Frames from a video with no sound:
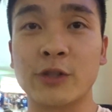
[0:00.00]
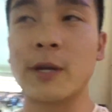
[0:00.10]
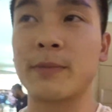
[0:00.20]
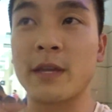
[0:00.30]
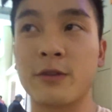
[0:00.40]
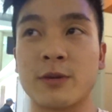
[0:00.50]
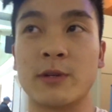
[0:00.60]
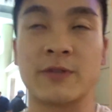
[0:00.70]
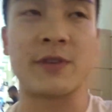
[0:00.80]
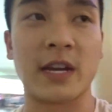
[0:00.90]
trip. Thank you so
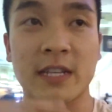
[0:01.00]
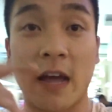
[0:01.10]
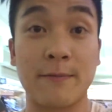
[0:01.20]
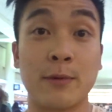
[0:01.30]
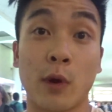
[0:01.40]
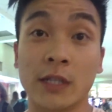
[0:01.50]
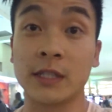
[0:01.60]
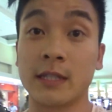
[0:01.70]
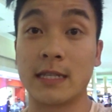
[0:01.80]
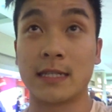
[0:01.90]
much if you guys have been
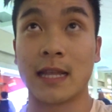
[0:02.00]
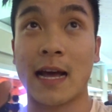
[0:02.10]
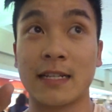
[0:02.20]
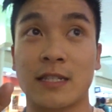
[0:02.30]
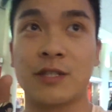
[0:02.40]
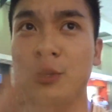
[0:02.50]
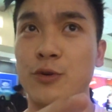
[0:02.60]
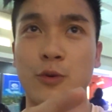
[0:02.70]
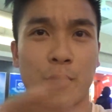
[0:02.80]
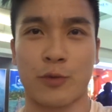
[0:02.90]
watching these last
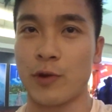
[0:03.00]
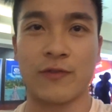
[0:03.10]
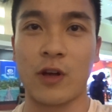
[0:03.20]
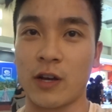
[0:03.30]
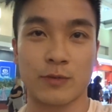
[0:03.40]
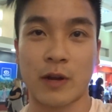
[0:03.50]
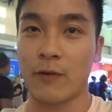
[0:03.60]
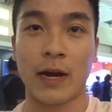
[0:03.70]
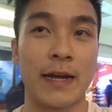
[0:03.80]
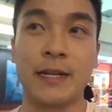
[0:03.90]
two or three vlogs, whatever
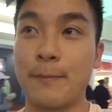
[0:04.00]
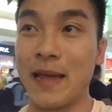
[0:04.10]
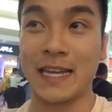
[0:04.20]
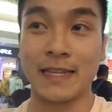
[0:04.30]
I end up making